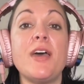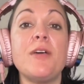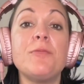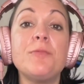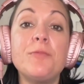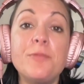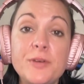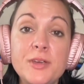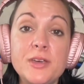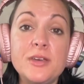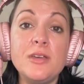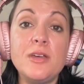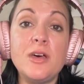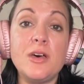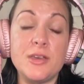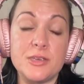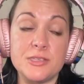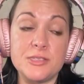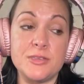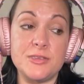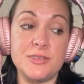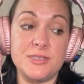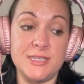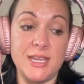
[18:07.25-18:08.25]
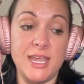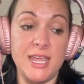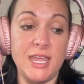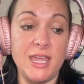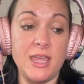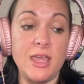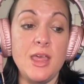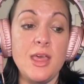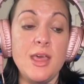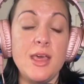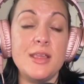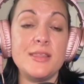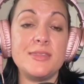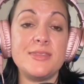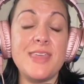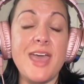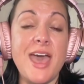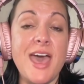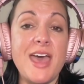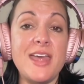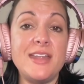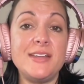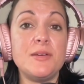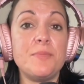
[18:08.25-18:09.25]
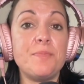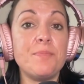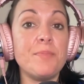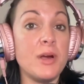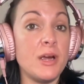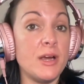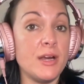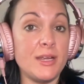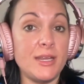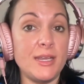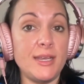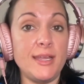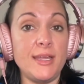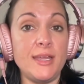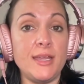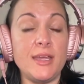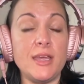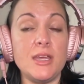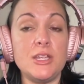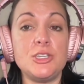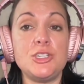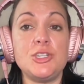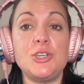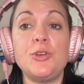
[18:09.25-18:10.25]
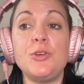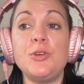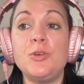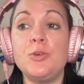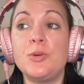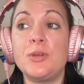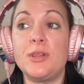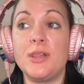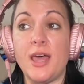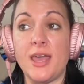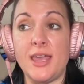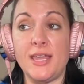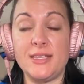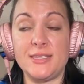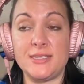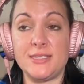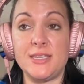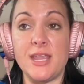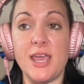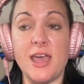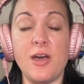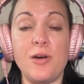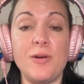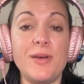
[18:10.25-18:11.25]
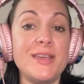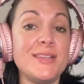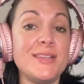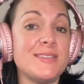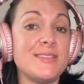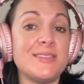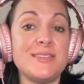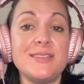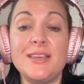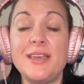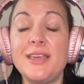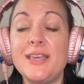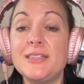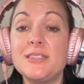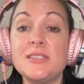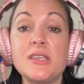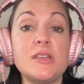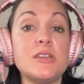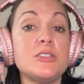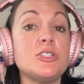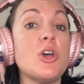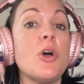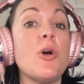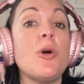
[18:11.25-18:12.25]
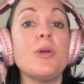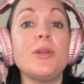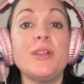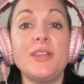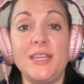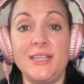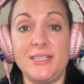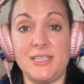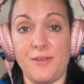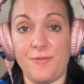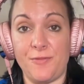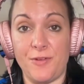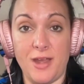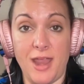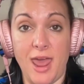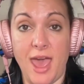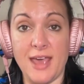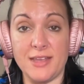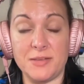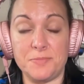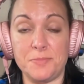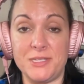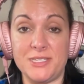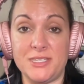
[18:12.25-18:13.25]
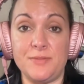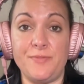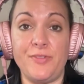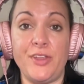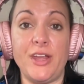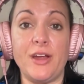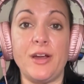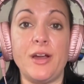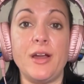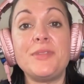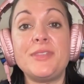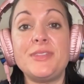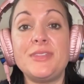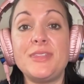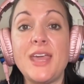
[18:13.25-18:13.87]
I will also state that marketing to clients now, it's a totally different atmosphere.